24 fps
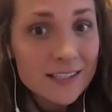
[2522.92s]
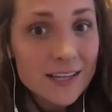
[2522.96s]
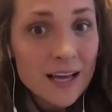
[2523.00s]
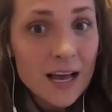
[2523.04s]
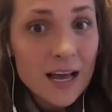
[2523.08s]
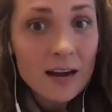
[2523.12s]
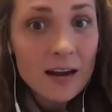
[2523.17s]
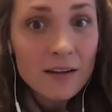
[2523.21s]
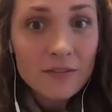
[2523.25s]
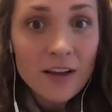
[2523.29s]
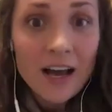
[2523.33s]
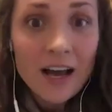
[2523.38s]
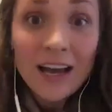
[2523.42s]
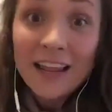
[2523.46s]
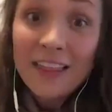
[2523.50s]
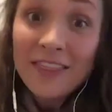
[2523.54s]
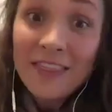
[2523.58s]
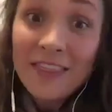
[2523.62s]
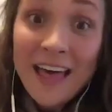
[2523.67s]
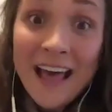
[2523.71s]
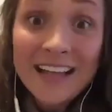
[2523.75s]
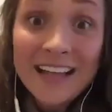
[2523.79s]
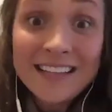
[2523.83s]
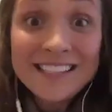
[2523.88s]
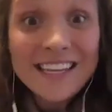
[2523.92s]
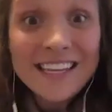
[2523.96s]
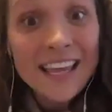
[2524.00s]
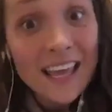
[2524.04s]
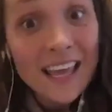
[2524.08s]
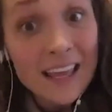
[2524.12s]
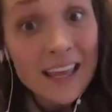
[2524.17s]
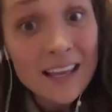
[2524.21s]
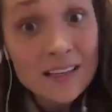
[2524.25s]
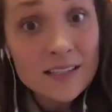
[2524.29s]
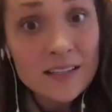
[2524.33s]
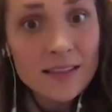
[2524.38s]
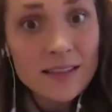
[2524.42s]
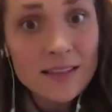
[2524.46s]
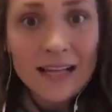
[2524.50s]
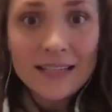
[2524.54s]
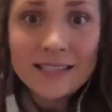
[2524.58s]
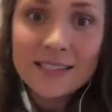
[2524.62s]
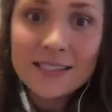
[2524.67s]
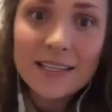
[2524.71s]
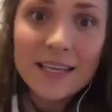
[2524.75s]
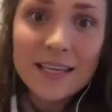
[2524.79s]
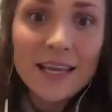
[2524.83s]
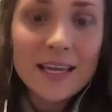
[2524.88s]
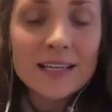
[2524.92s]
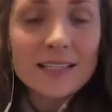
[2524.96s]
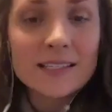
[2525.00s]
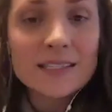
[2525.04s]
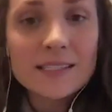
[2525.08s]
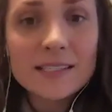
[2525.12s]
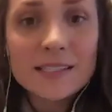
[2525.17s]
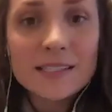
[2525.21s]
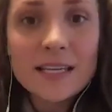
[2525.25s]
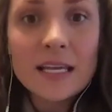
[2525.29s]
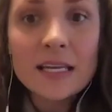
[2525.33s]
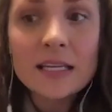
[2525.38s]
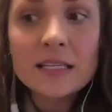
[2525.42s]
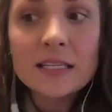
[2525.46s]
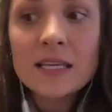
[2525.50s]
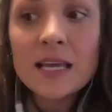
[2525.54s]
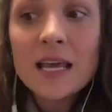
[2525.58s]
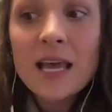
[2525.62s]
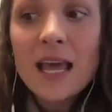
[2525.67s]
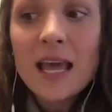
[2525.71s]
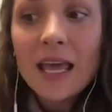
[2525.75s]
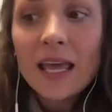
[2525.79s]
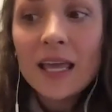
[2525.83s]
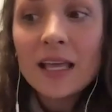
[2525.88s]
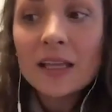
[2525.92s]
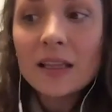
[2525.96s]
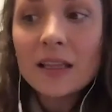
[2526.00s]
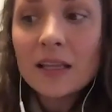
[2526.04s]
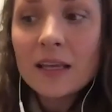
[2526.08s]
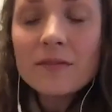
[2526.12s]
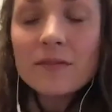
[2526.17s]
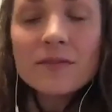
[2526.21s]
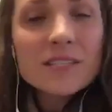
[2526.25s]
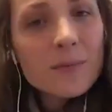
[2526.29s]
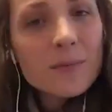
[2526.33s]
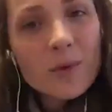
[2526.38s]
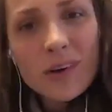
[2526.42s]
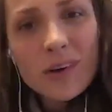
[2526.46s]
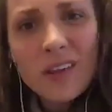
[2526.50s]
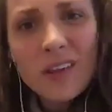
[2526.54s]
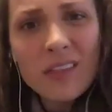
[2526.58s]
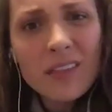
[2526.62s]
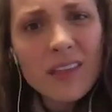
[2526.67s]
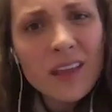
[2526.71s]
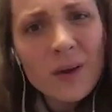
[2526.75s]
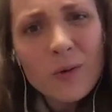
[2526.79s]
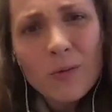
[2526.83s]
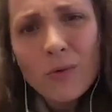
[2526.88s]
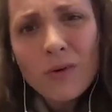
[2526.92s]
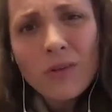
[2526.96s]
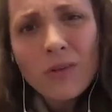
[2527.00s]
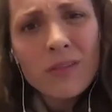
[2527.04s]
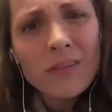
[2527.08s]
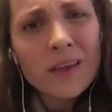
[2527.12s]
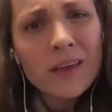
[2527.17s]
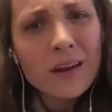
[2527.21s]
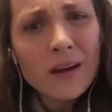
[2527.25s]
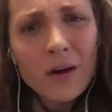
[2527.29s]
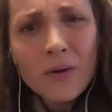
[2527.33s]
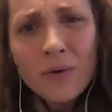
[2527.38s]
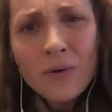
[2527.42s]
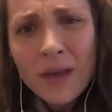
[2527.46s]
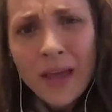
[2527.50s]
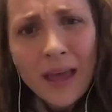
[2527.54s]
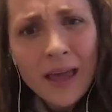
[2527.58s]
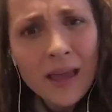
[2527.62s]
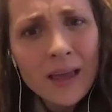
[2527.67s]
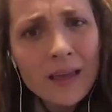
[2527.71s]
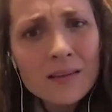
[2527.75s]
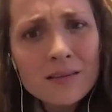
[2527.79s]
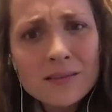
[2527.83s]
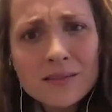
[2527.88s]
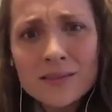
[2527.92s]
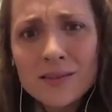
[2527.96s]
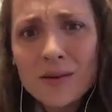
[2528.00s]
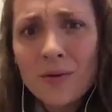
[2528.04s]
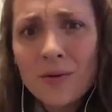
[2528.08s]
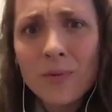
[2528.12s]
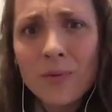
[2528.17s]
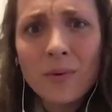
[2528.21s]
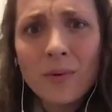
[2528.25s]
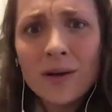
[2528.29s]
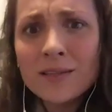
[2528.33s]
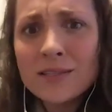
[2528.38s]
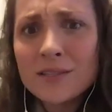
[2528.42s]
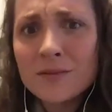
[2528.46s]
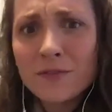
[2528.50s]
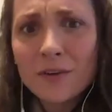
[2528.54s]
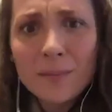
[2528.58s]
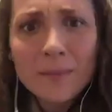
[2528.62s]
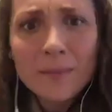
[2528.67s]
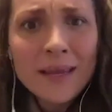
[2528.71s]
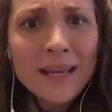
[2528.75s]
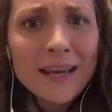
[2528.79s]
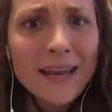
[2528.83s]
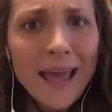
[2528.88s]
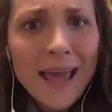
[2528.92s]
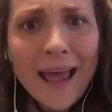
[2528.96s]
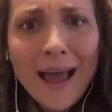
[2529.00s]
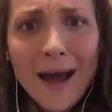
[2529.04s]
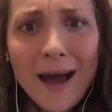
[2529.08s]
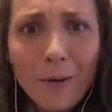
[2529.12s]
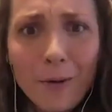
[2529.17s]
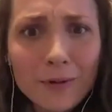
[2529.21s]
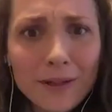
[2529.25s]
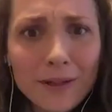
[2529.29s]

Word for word: is not of God, and that's it. Yeah. That's the extent. It leaves someone to think, well, then, okay, so what's for me now?